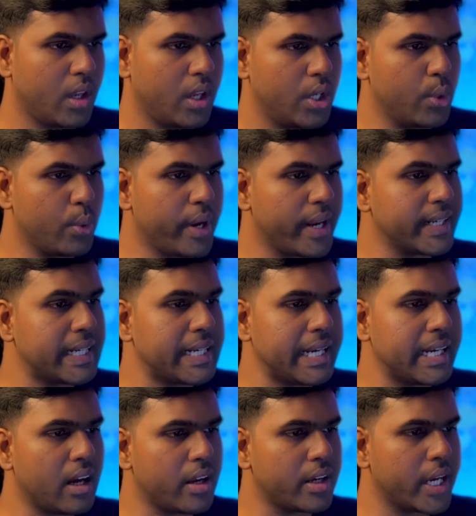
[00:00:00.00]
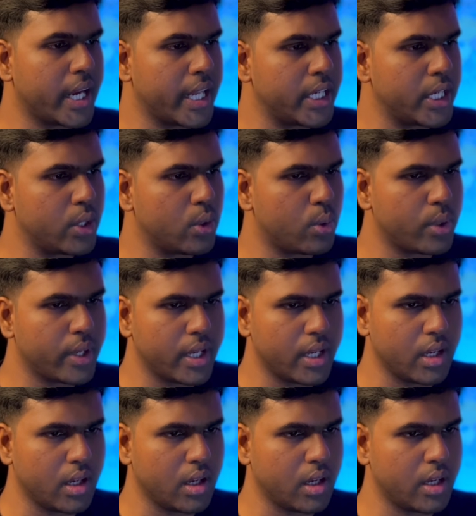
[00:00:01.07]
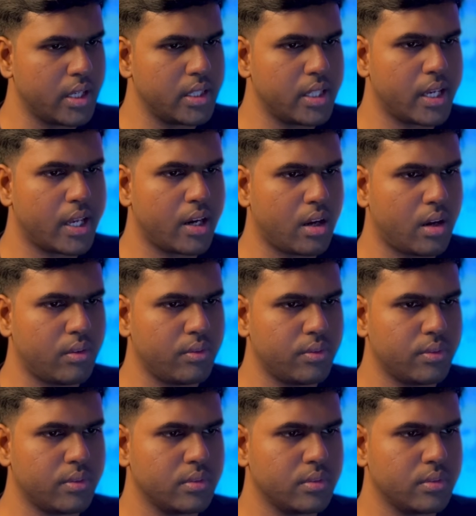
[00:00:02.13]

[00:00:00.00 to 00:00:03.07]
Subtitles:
You can click on any node in the graph